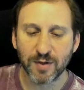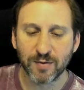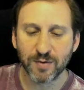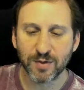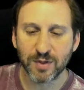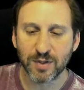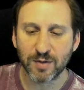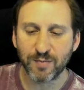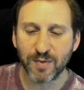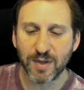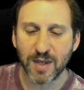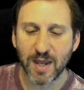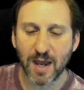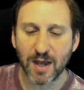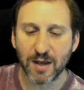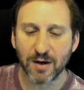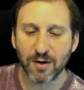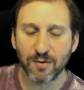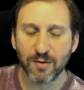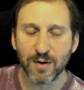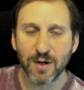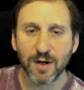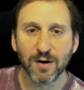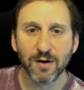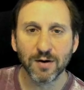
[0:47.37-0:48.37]
with the
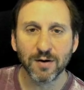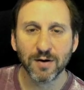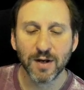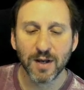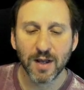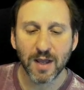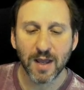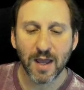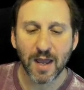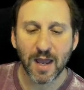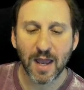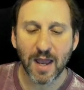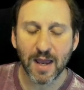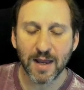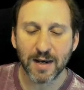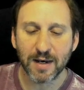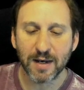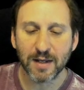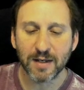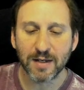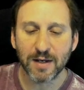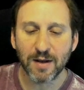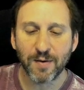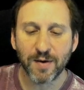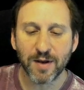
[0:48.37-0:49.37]
piano here. And
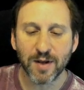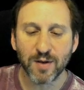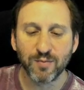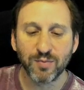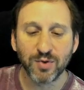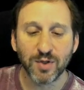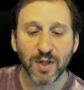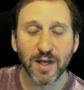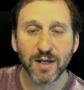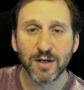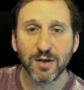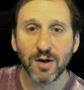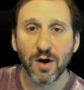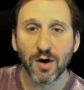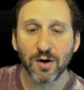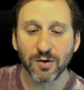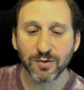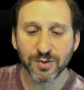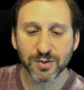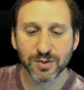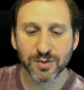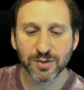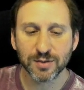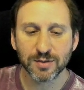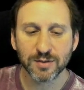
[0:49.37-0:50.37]
now I can play
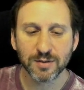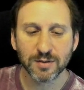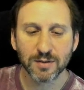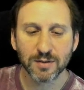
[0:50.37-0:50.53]
notes.